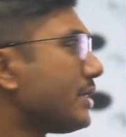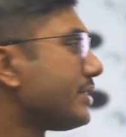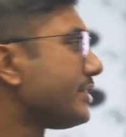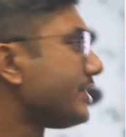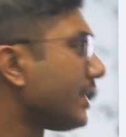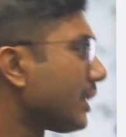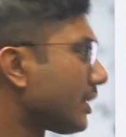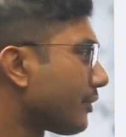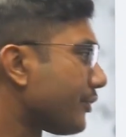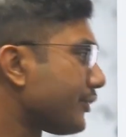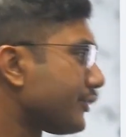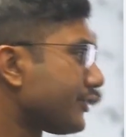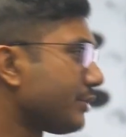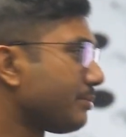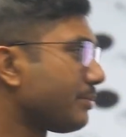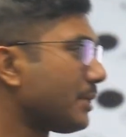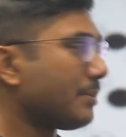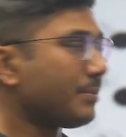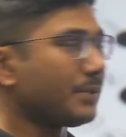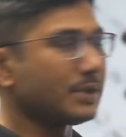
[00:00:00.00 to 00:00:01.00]
year
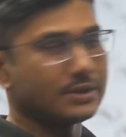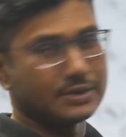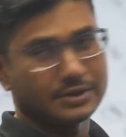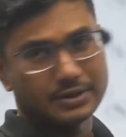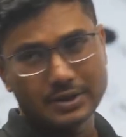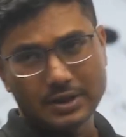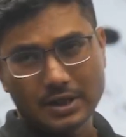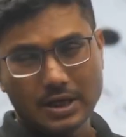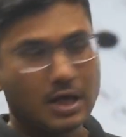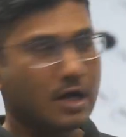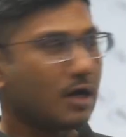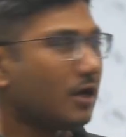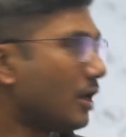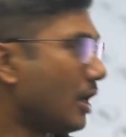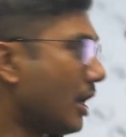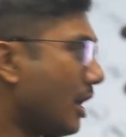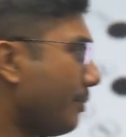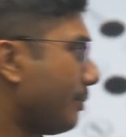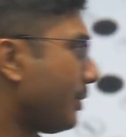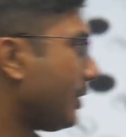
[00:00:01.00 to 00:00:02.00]
question papers.
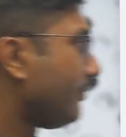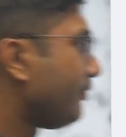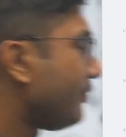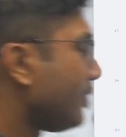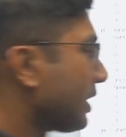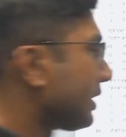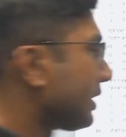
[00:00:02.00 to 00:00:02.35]
Previous